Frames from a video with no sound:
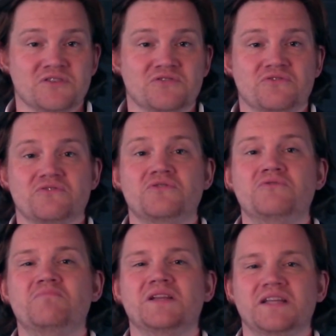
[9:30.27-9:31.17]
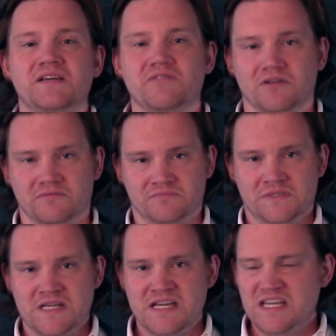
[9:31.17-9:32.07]
is a true believer.
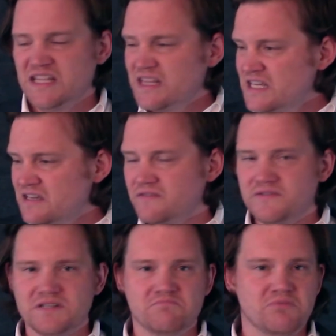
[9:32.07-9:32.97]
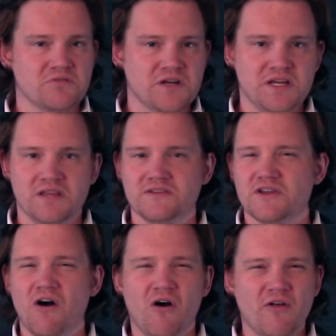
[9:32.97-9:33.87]
He lives and
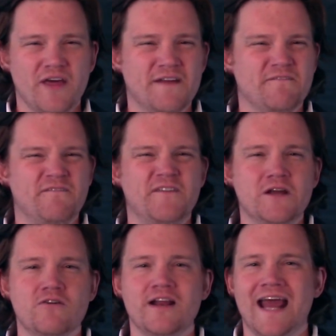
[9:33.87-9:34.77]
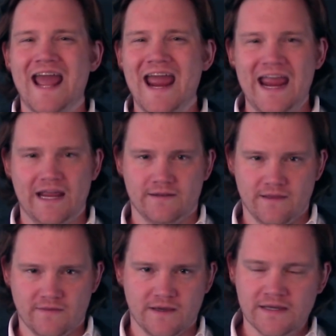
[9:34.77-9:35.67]
breathes all that fear and
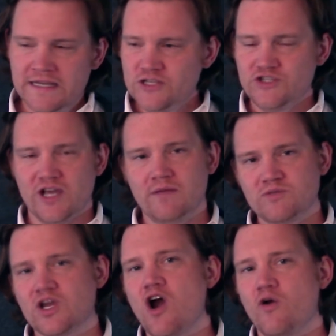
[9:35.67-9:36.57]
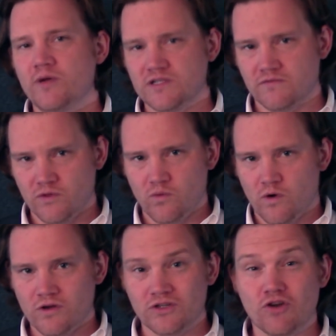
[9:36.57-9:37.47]
hate that the James Comeys of the
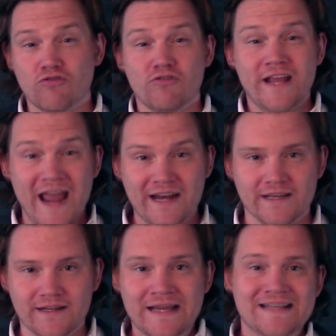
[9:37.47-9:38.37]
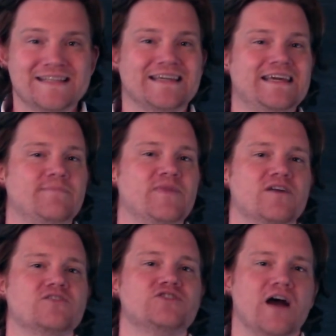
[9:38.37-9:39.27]
world created to keep
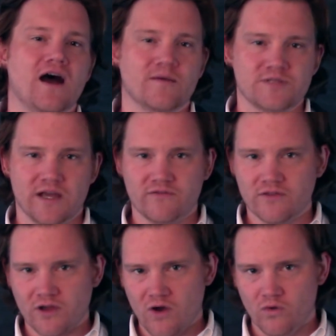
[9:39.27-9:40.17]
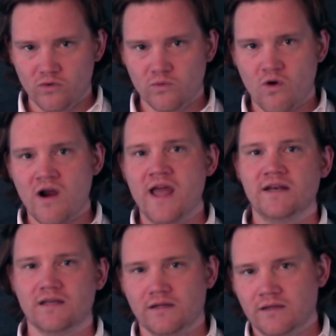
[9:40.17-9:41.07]
their jobs after the Cold War
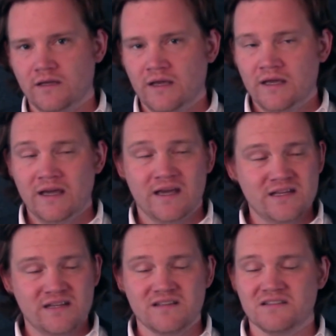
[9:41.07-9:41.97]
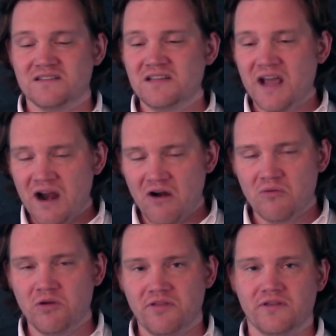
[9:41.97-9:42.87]
ended. And it is a
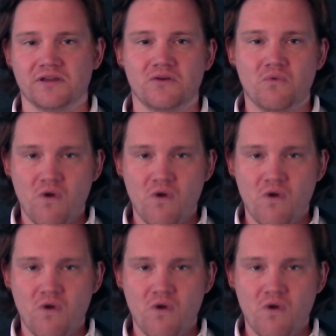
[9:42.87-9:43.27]
terrible thing to